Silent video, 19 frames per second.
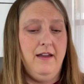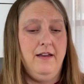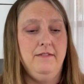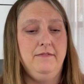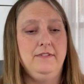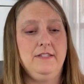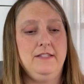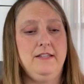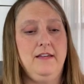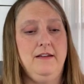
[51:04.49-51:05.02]
have
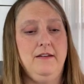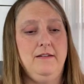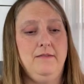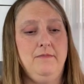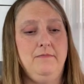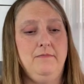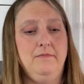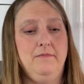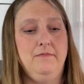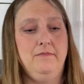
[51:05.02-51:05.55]

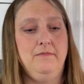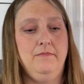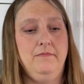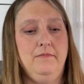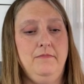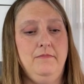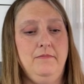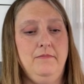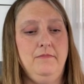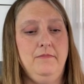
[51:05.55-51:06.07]
some
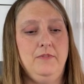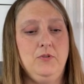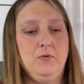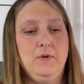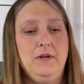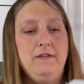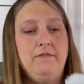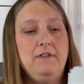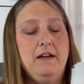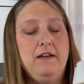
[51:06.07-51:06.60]

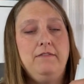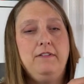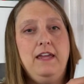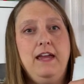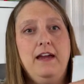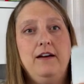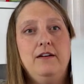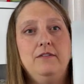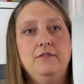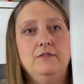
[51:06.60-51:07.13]
25
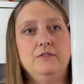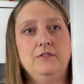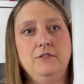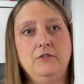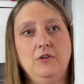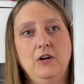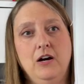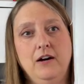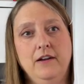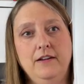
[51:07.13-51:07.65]
count
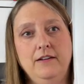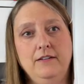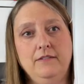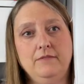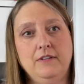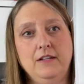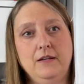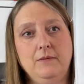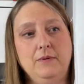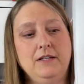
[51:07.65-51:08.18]
Lugana
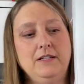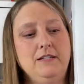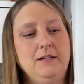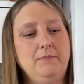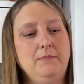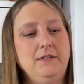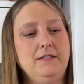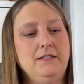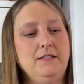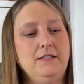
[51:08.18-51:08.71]
that I picked up
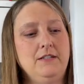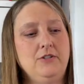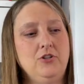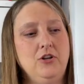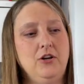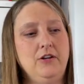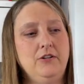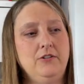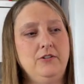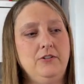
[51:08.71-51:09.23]
at Stitch
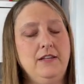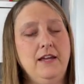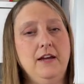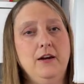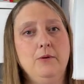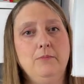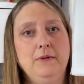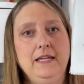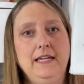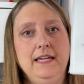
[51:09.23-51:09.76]
On. They
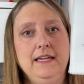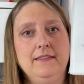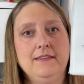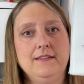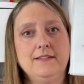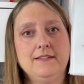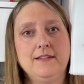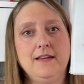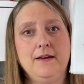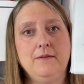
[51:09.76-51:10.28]
helped me kit
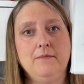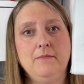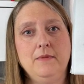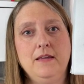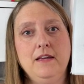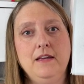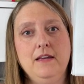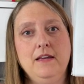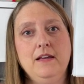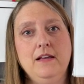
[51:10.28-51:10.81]
this up
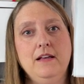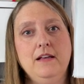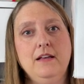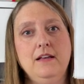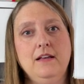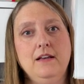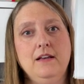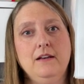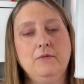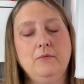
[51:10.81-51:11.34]

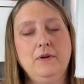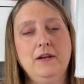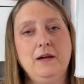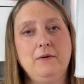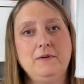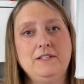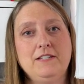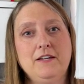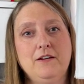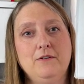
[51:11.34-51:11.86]
when I
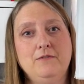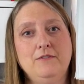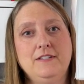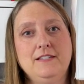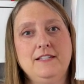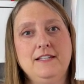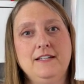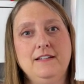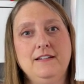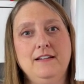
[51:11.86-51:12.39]
went to go
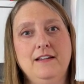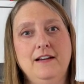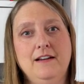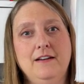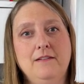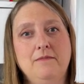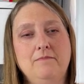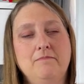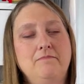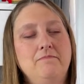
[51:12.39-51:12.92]
visit
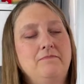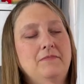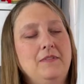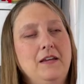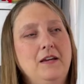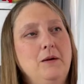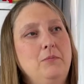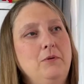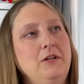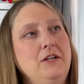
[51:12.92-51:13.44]
a
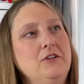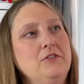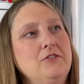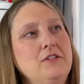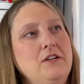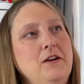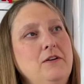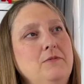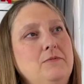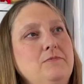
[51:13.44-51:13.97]
couple years
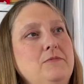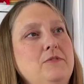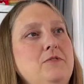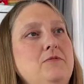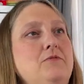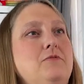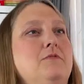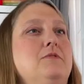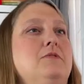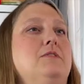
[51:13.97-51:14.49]
ago.
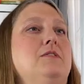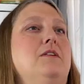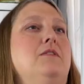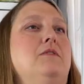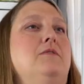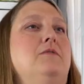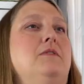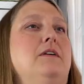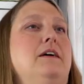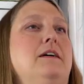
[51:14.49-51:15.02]
So
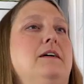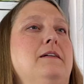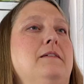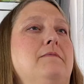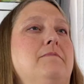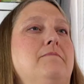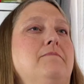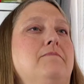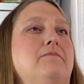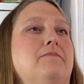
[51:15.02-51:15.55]

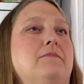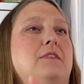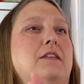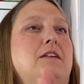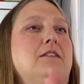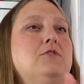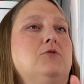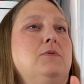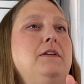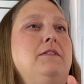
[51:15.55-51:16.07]

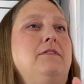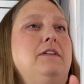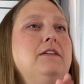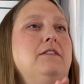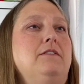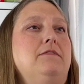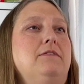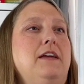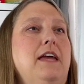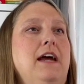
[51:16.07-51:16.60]
25
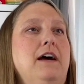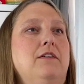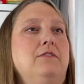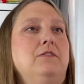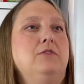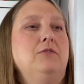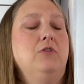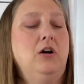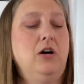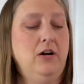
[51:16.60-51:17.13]
count
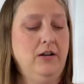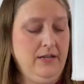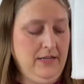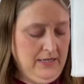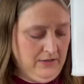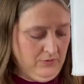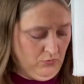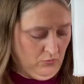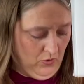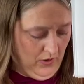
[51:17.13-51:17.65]
Lugana
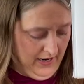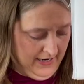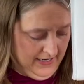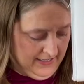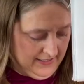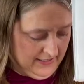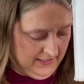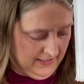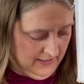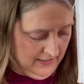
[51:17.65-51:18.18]
in
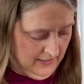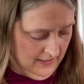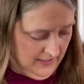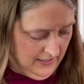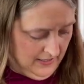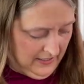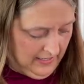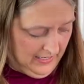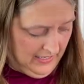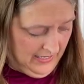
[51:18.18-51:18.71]
white,
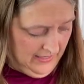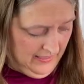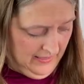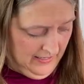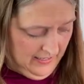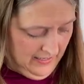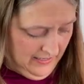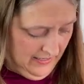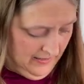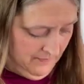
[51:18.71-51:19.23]
and
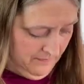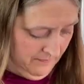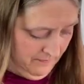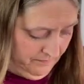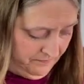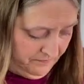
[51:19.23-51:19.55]
then